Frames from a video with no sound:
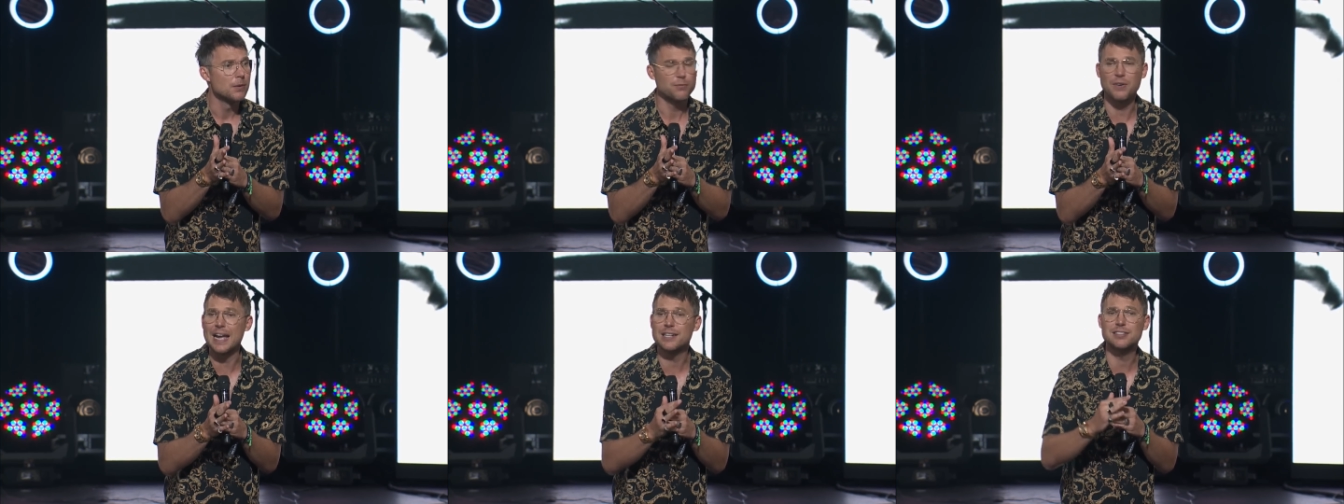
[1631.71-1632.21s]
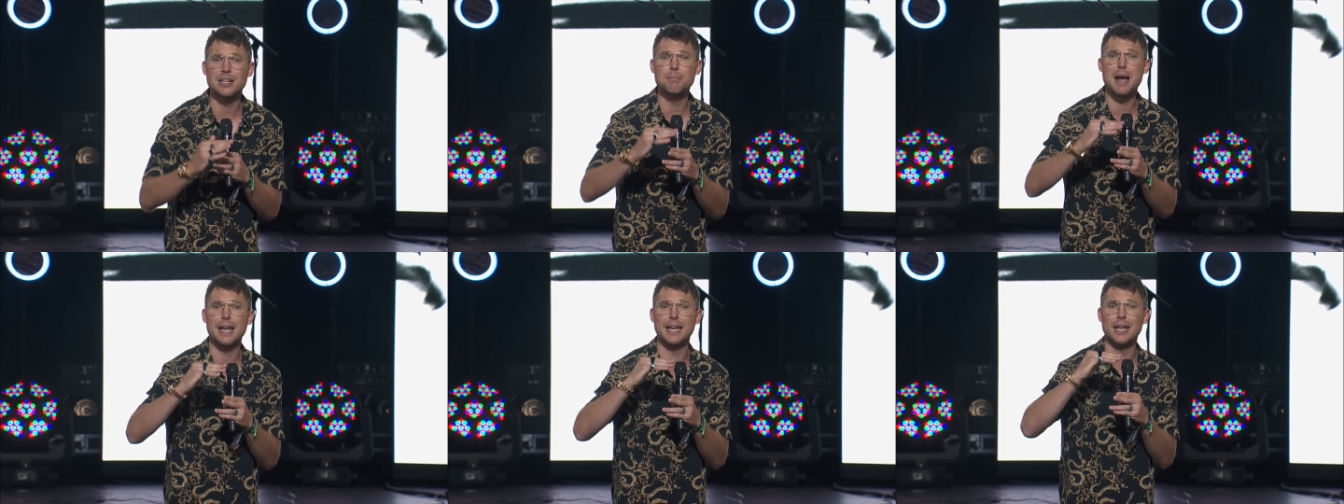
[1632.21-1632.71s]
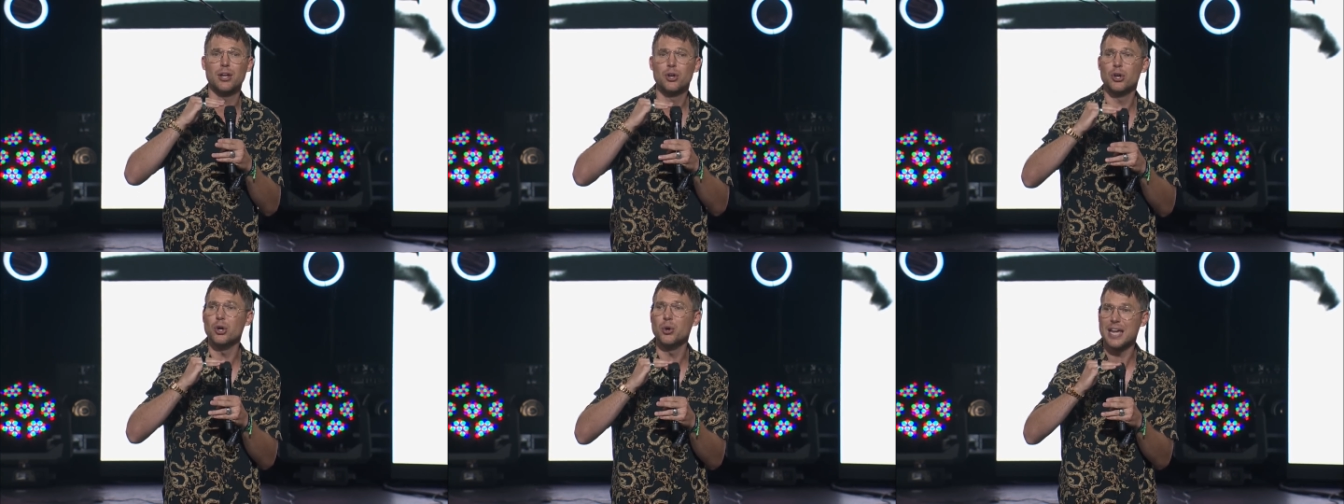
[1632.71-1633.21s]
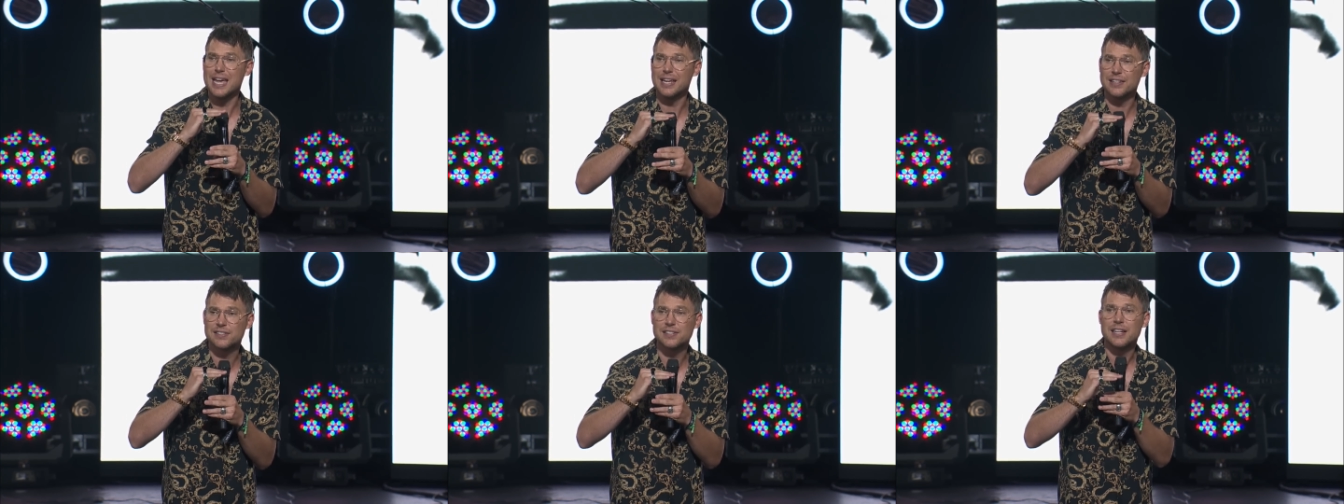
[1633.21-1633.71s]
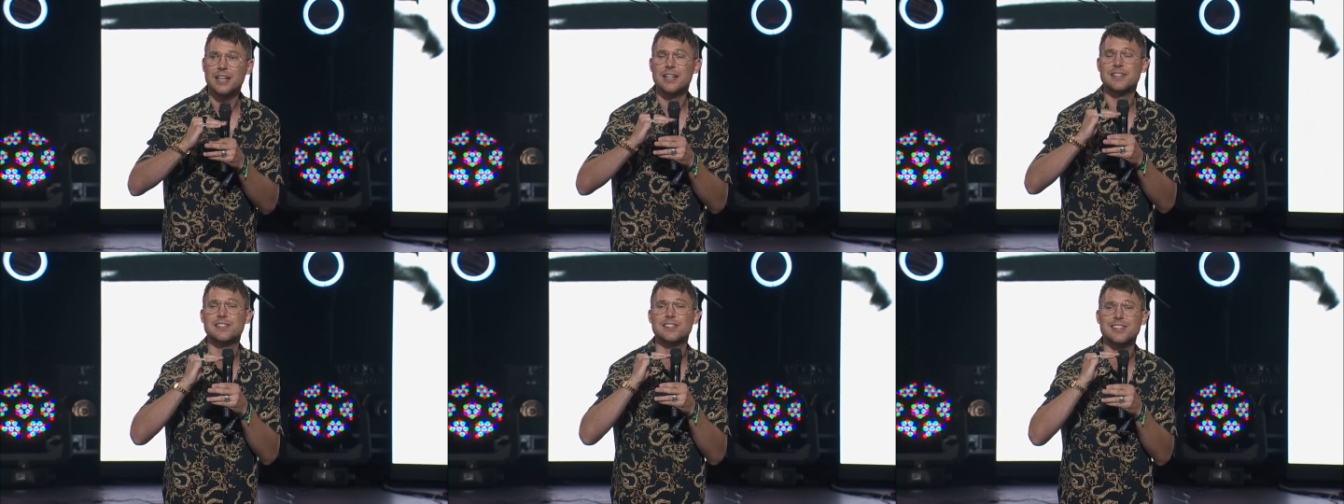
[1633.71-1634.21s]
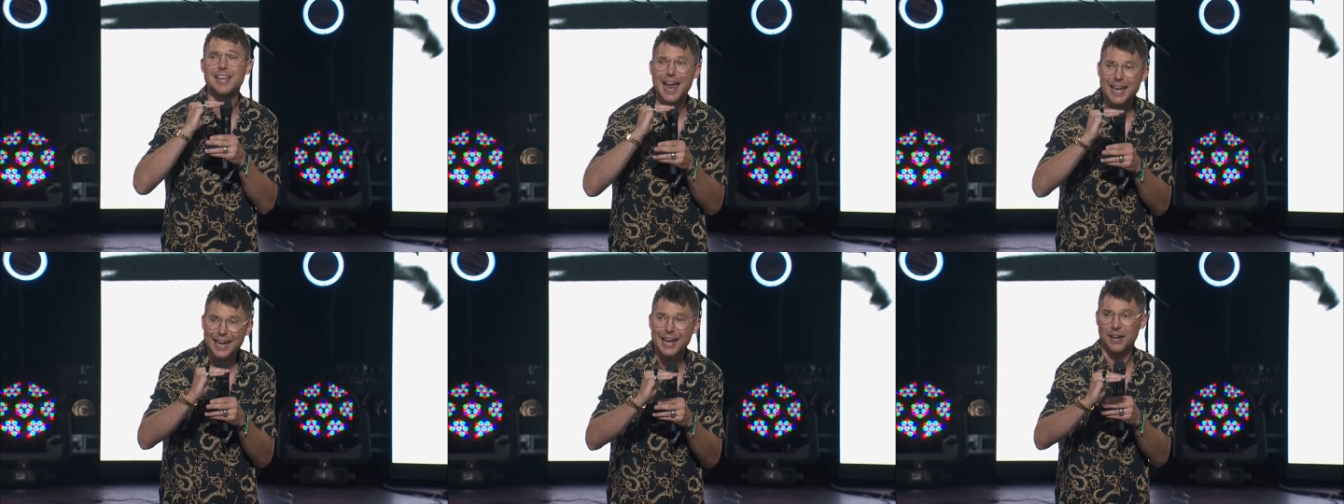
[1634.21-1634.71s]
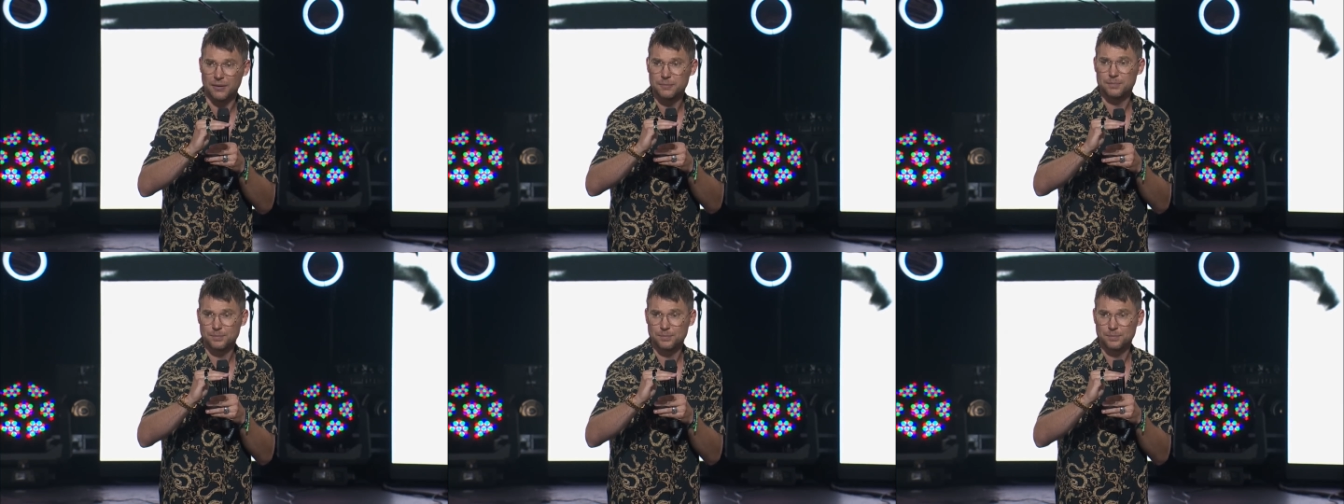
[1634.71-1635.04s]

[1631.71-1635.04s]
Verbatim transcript: Find somebody who is steady.